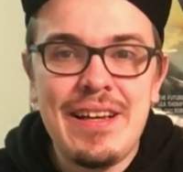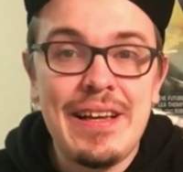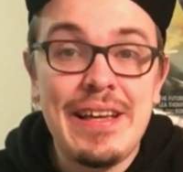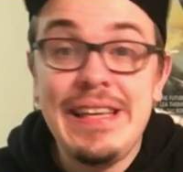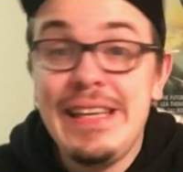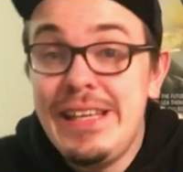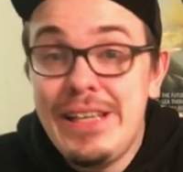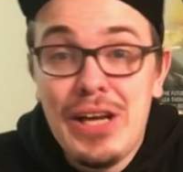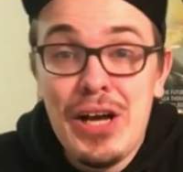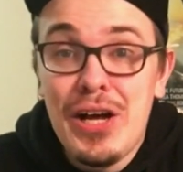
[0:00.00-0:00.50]

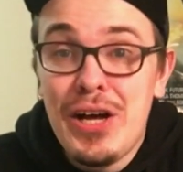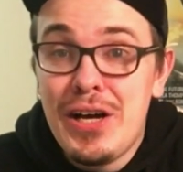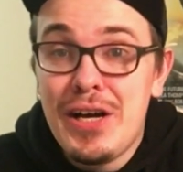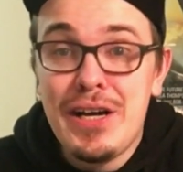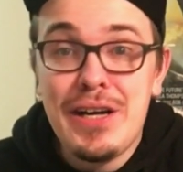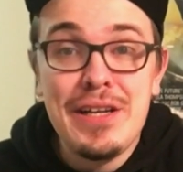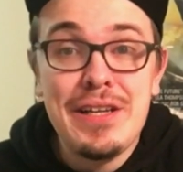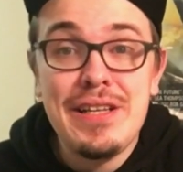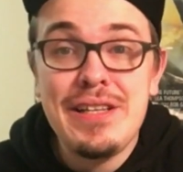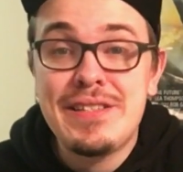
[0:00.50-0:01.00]

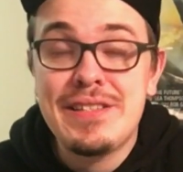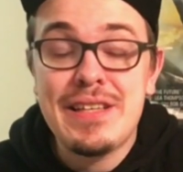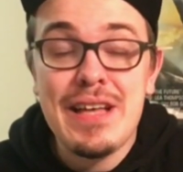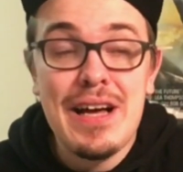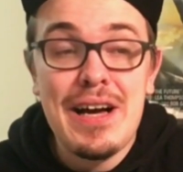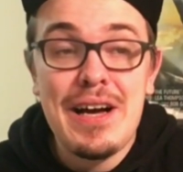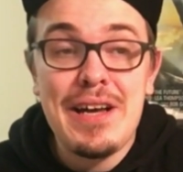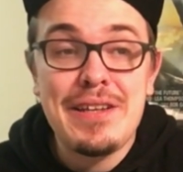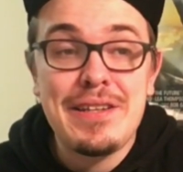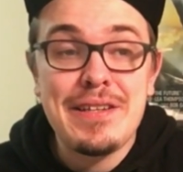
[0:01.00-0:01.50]
Egon. It's
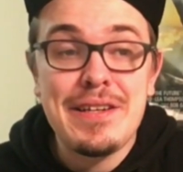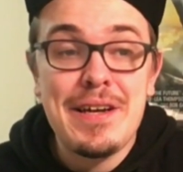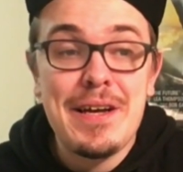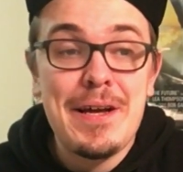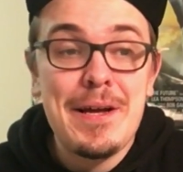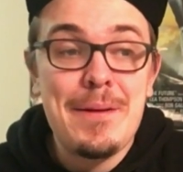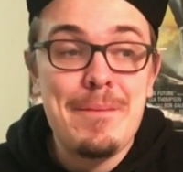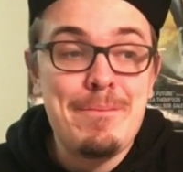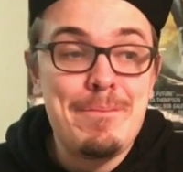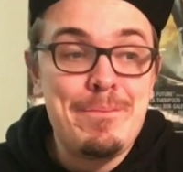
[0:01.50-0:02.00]
got
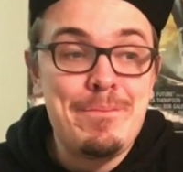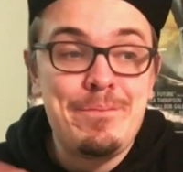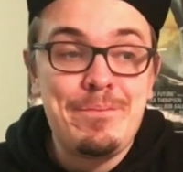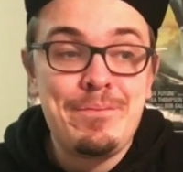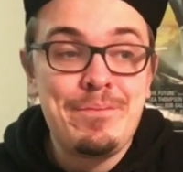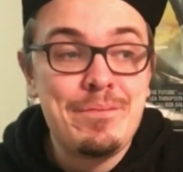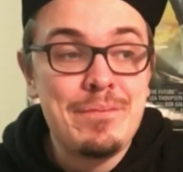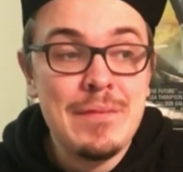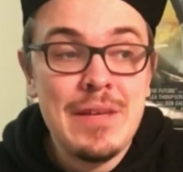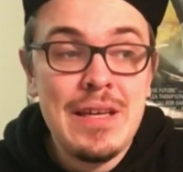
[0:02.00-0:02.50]

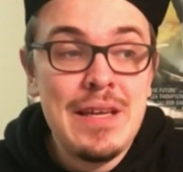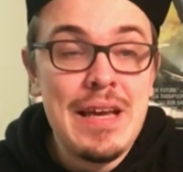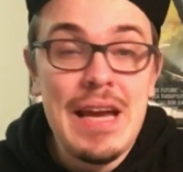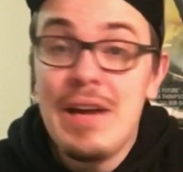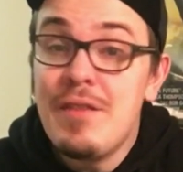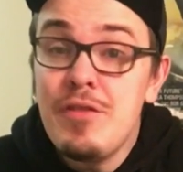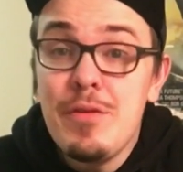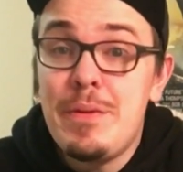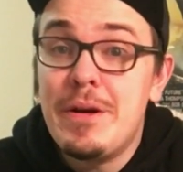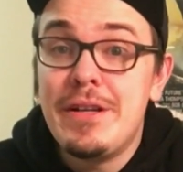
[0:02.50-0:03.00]

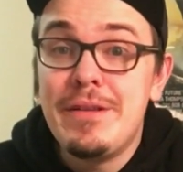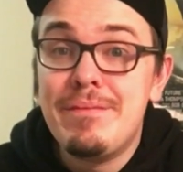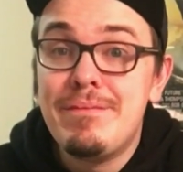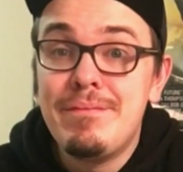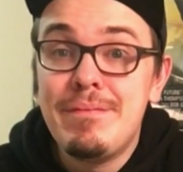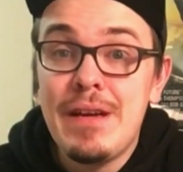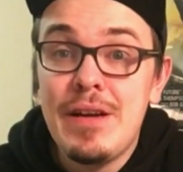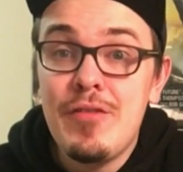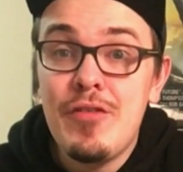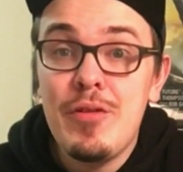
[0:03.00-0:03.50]
everybody.
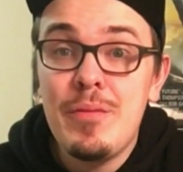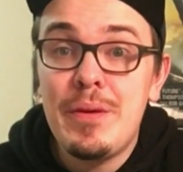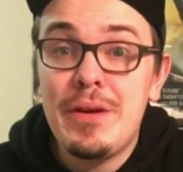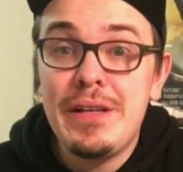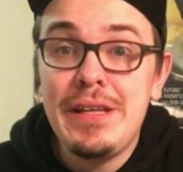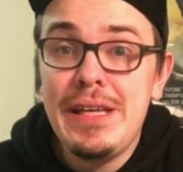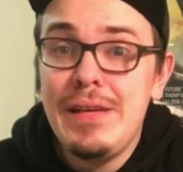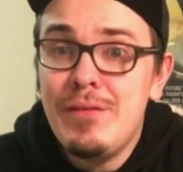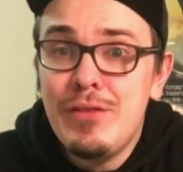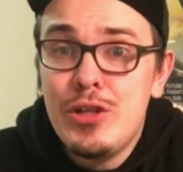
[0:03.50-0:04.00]

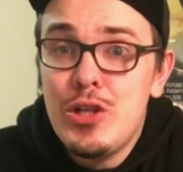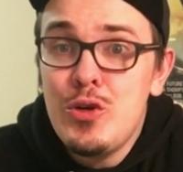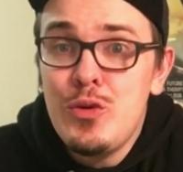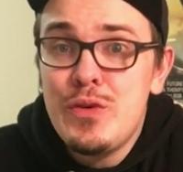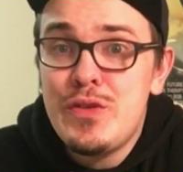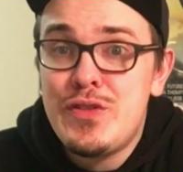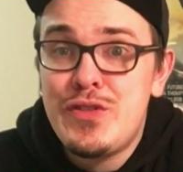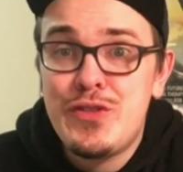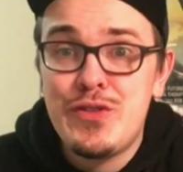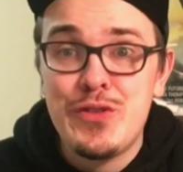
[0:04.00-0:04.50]
Everybody. Even
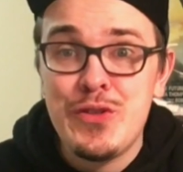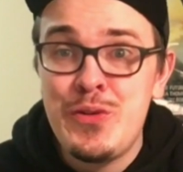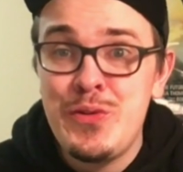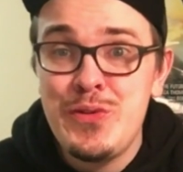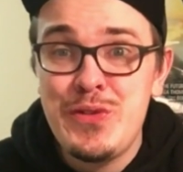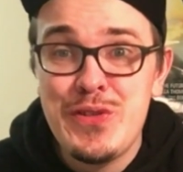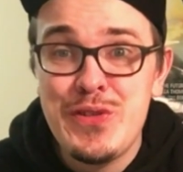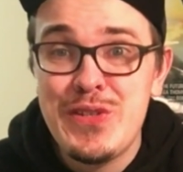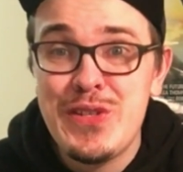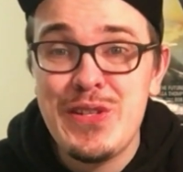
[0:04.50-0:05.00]
Lewis.
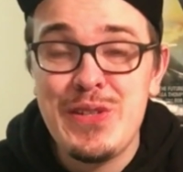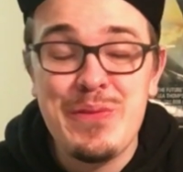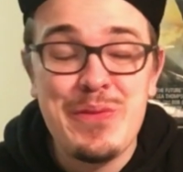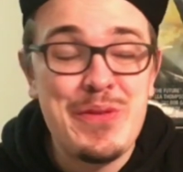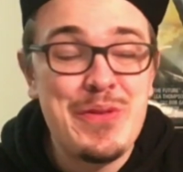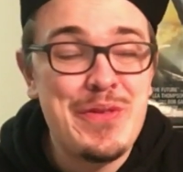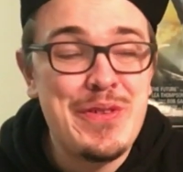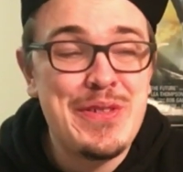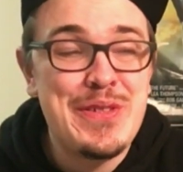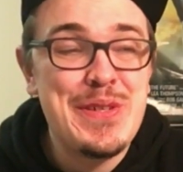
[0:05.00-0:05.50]
Lewis is in the
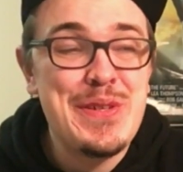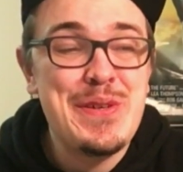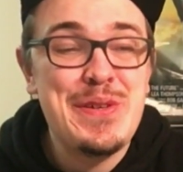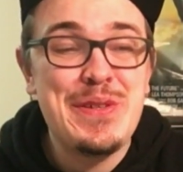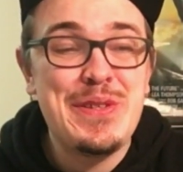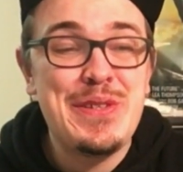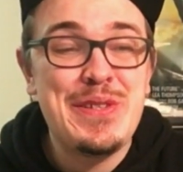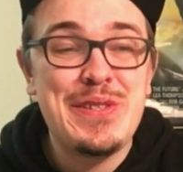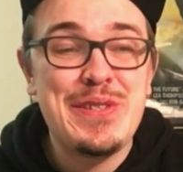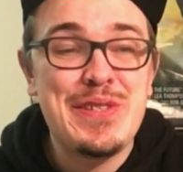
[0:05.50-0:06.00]
movie, too.